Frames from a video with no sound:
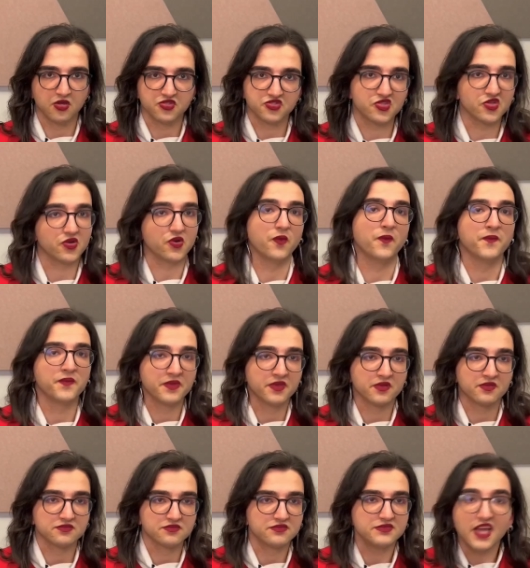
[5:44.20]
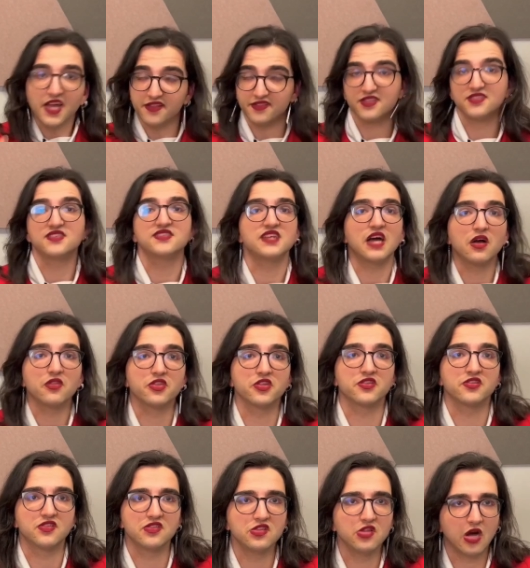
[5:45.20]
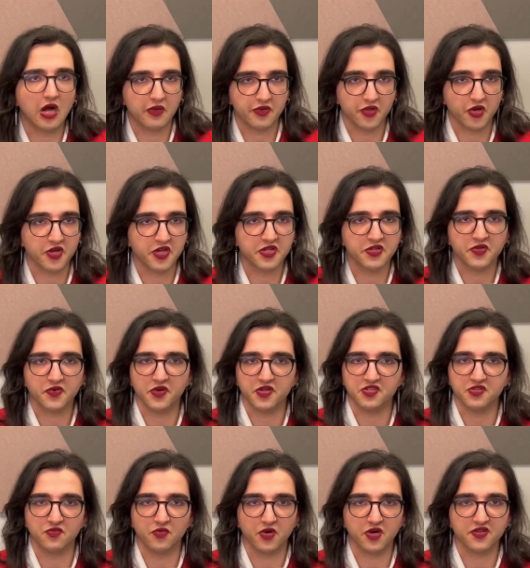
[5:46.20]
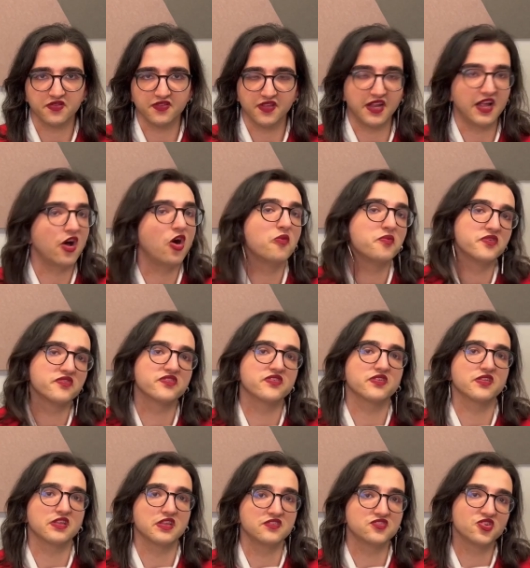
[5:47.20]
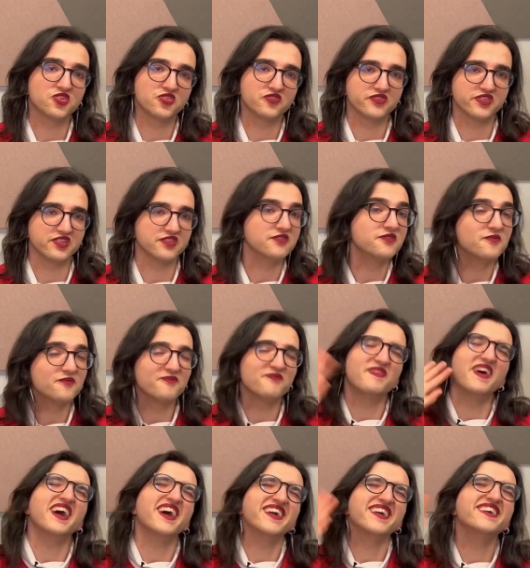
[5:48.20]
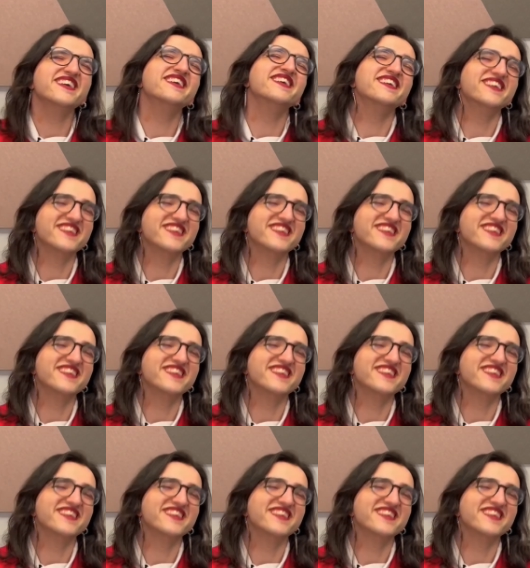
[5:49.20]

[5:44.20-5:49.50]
So yeah, this is how the, our Docker integration works and I hope you've enjoyed your video. Bye.